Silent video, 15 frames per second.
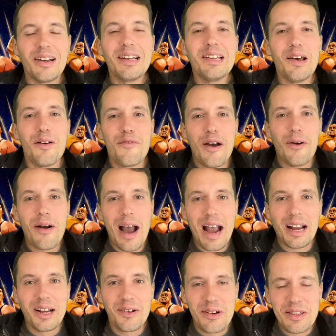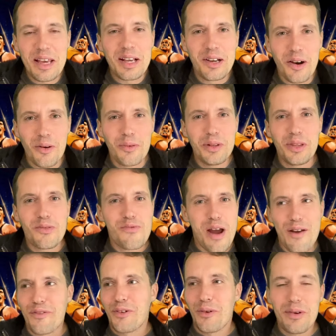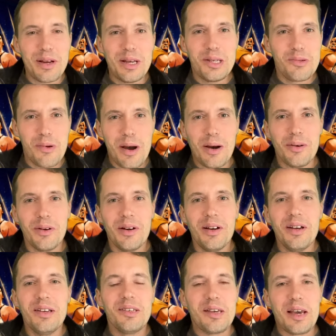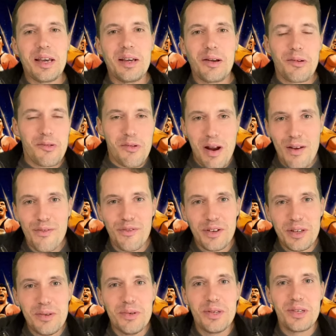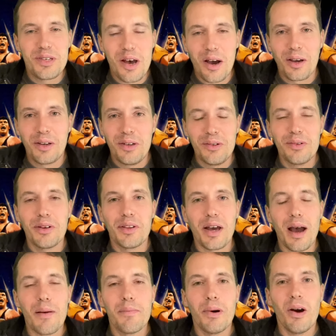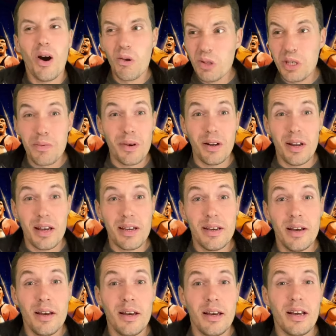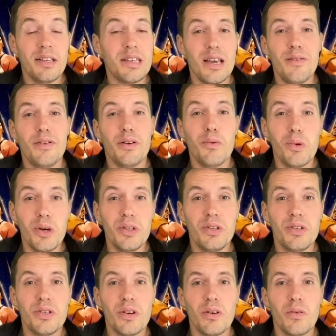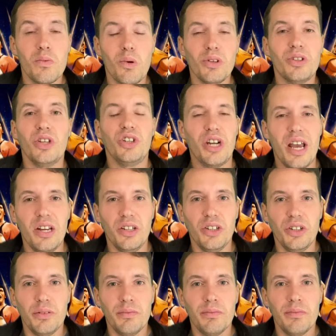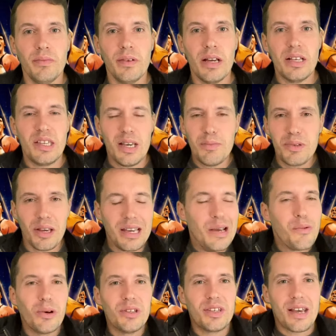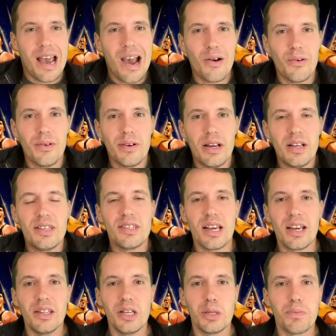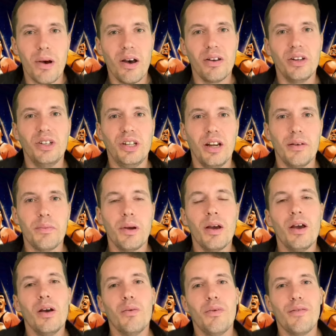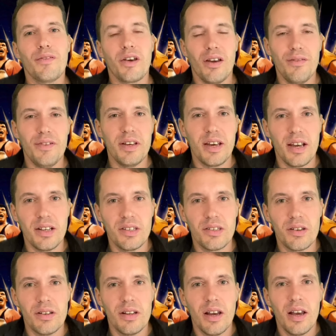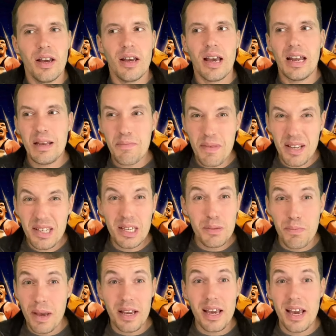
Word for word: love how angry they got with the referee as well, saying, ref, you suck, and all of that. But ultimately, Xavier Woods wants a change. It seems like he wants out. He's sick of this partnership with Kofi Kingston and he misses Big